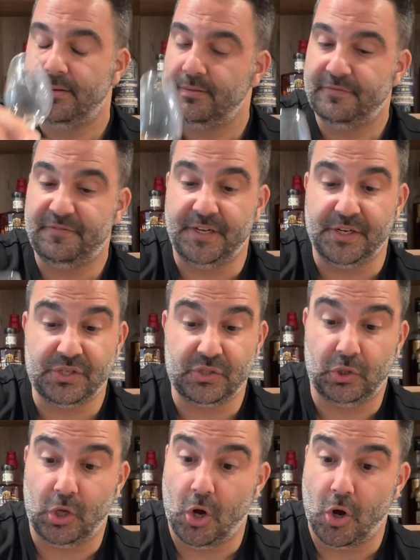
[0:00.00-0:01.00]
Finish is
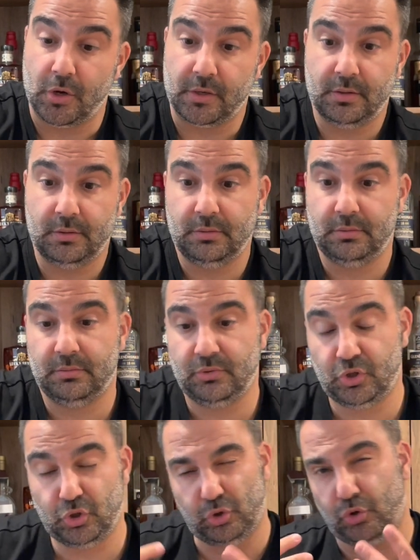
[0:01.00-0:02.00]
long,
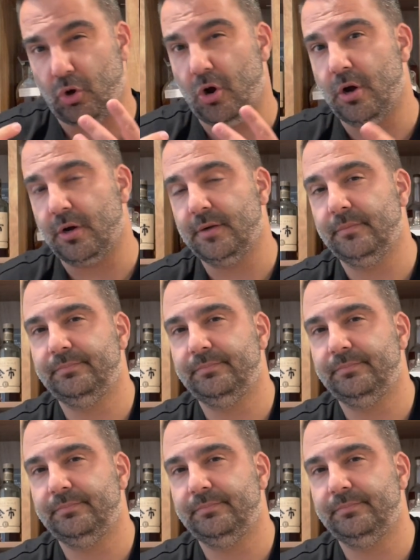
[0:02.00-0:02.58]
strong.